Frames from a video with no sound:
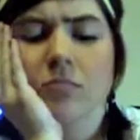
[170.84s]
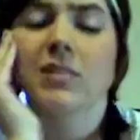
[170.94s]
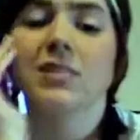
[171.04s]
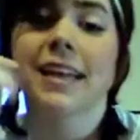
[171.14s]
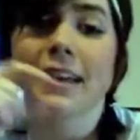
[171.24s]

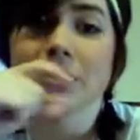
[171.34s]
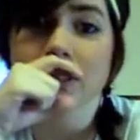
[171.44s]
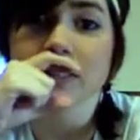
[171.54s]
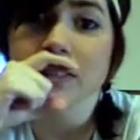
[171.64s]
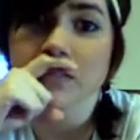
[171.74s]

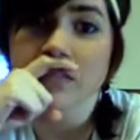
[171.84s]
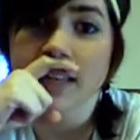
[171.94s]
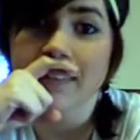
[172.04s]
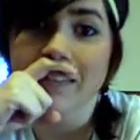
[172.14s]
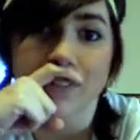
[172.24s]
stashes
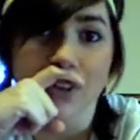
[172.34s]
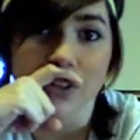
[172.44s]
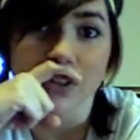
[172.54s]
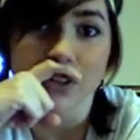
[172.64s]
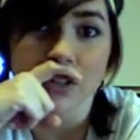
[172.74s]
out of our
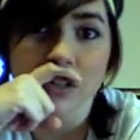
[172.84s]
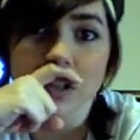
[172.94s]
fingers.